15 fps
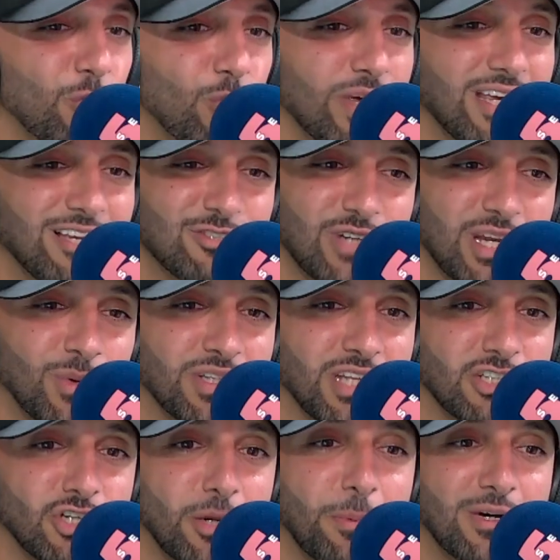week. So anyone
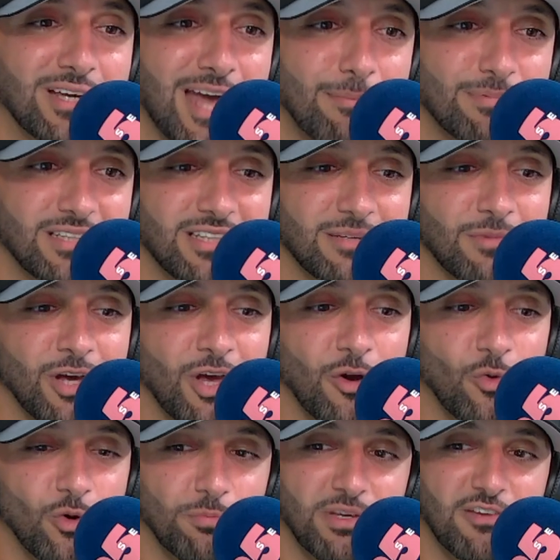that triple captained him
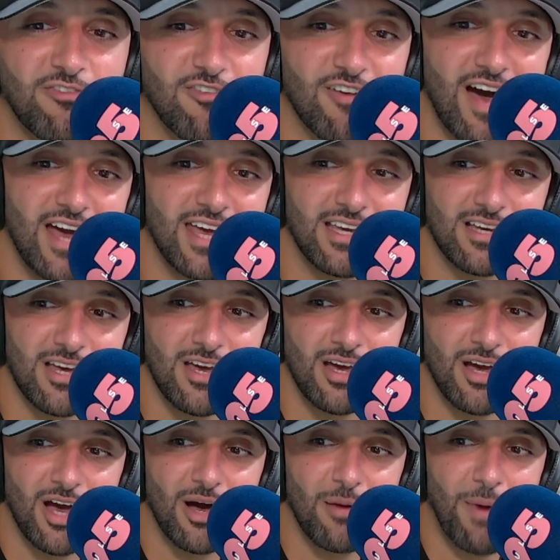would be flying.
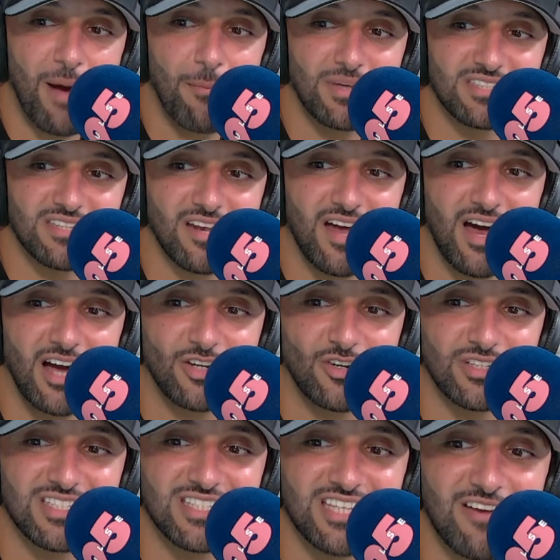Mohamed Salah
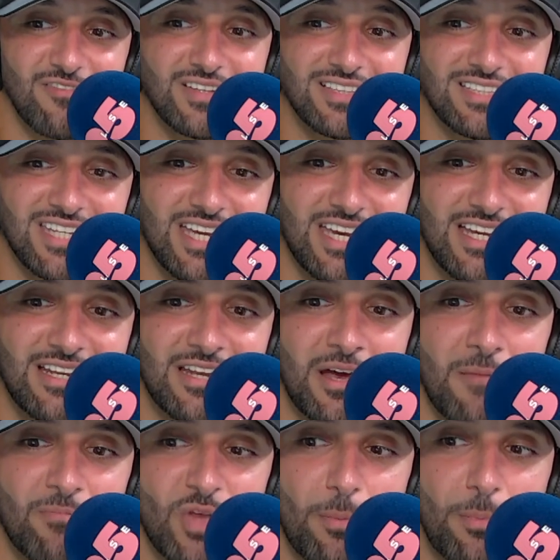got 17.
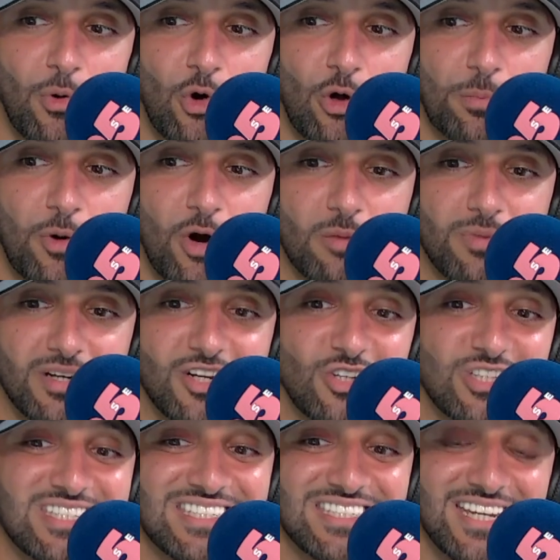Paul Pogba
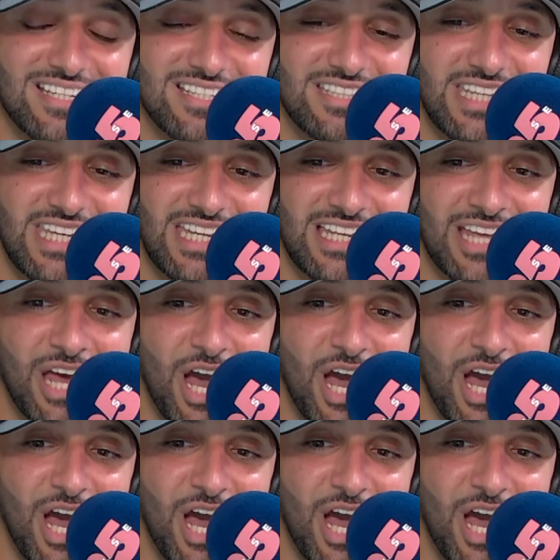got 16.